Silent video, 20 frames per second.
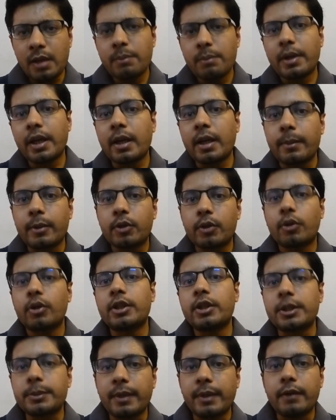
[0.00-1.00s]
bring about
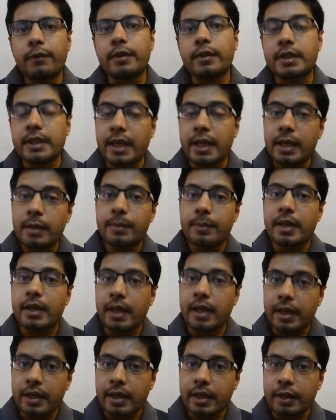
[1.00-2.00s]
all these benefits. And I'll
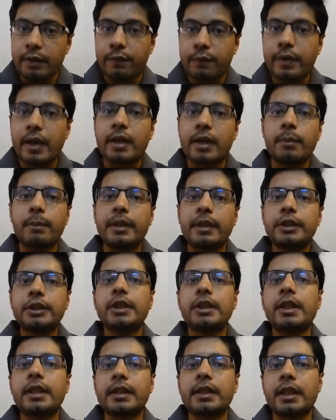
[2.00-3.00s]
be in fact
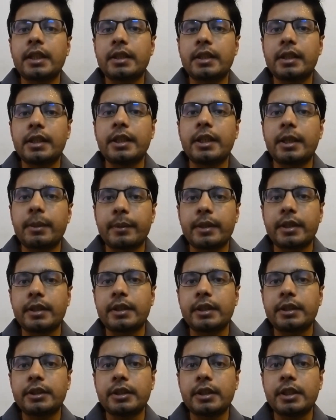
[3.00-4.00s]
mentioning that cleaning
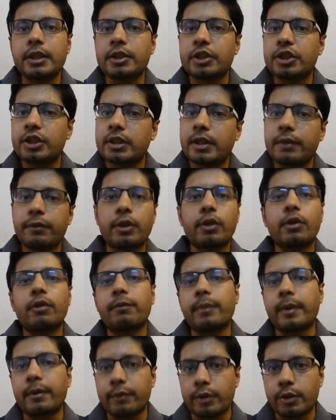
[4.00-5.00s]
meditation in several
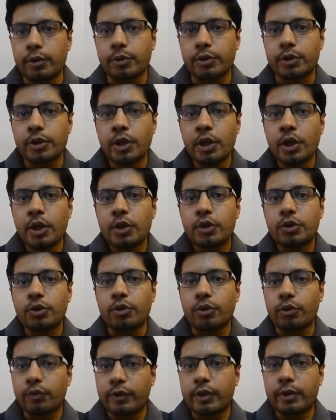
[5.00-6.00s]
of my videos.
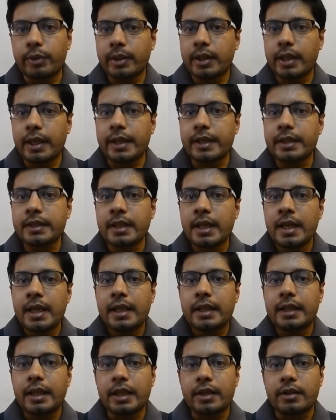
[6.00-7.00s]
So you will realize
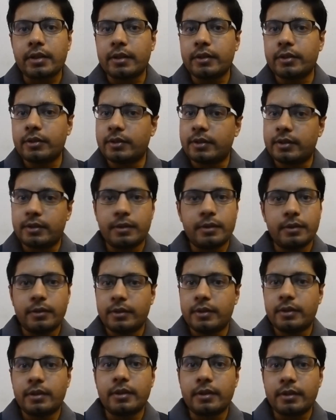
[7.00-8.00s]
that
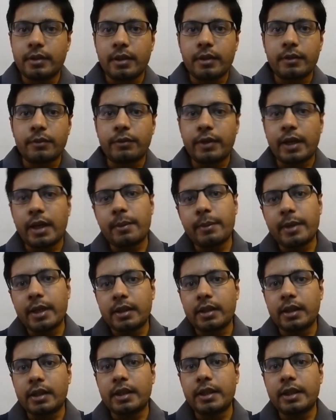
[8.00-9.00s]
when I
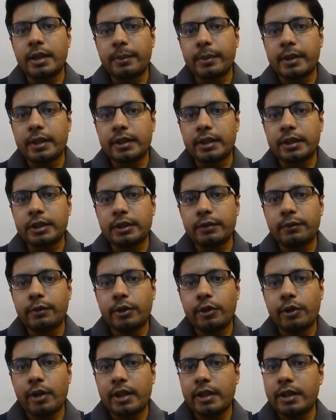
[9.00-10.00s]
made the cleaning meditation
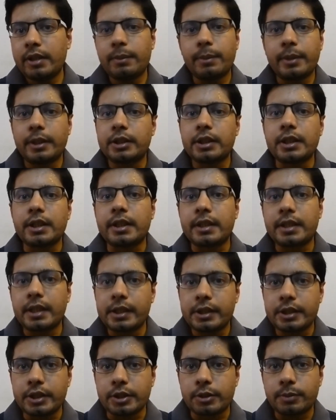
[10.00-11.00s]
video, I didn't mention
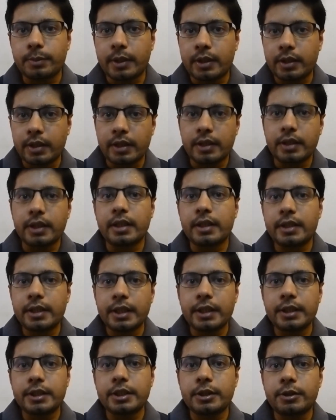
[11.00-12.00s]
intelligence, but in the
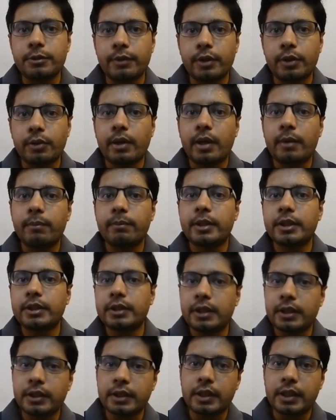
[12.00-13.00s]
intelligence video I'm
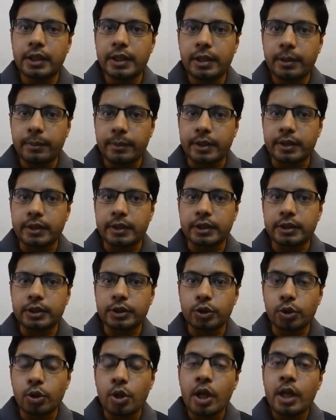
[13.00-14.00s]
mentioning the cleaning
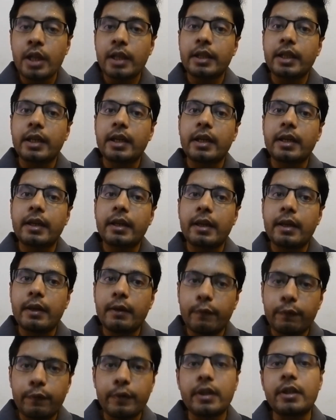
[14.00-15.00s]
meditation. So there are
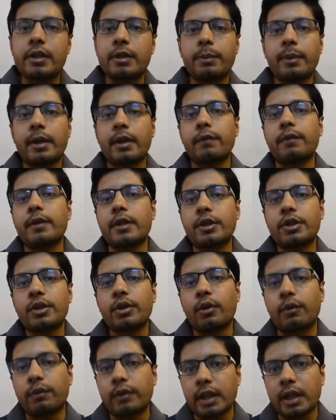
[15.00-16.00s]
infinite
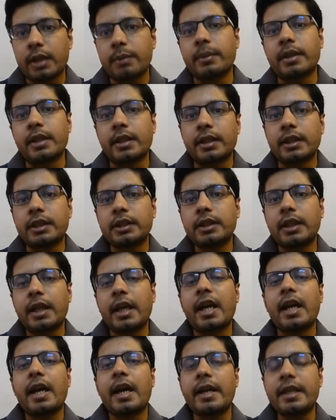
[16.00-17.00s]
benefits of that meditation.
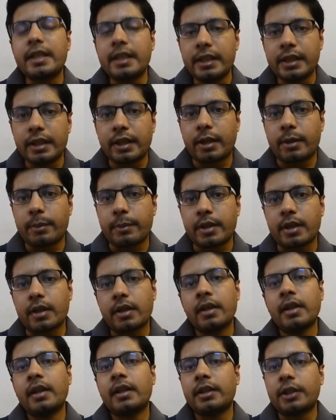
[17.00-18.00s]
I highly
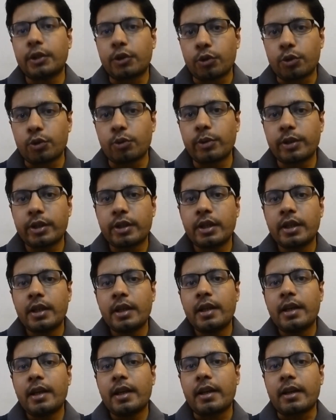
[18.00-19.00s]
recommend that you do it.
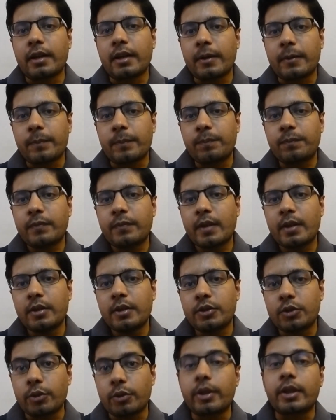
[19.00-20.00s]

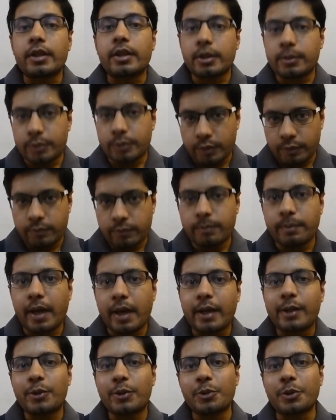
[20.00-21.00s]
So in terms of,
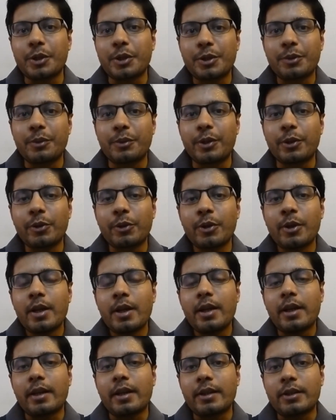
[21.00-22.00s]
back to this video,
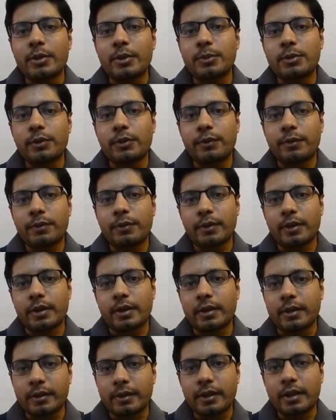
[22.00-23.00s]
in terms
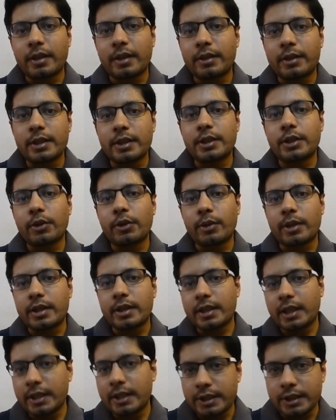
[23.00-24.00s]
of increasing your
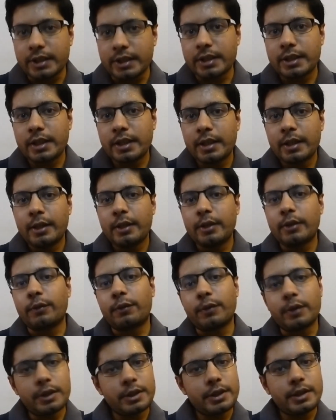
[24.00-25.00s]
intelligence, the
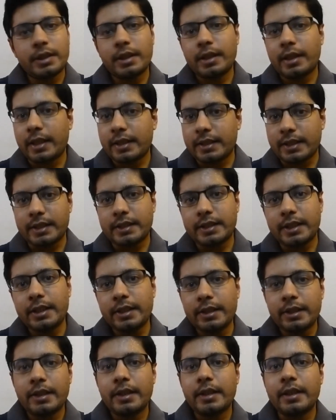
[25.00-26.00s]
first, as I
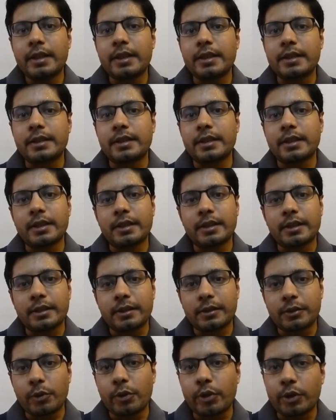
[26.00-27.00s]
said, is
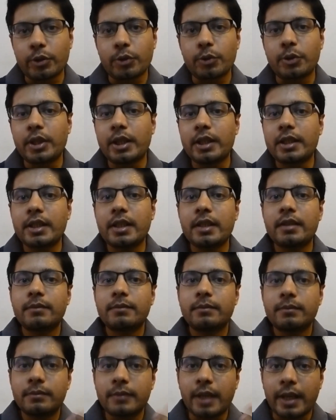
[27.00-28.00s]
going into theta,
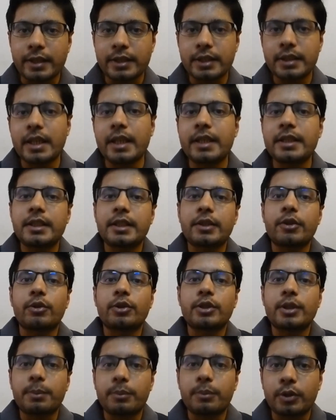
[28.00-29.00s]
exercising
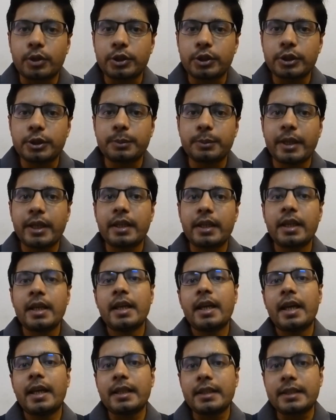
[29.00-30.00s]
your subconscious mind,
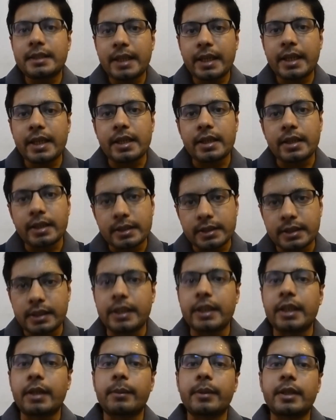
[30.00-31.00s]
and the second is
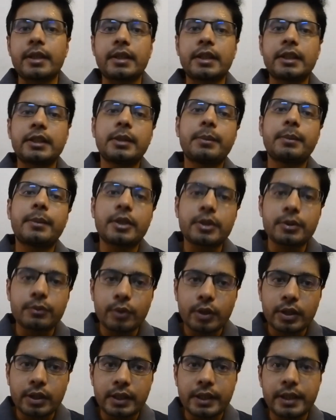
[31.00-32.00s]
cleaning meditation, because
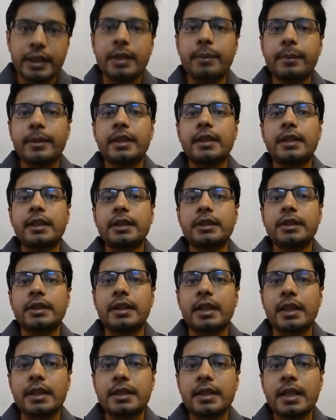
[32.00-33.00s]
what cleaning
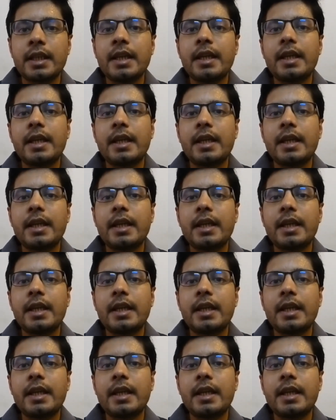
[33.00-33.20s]
meditation does,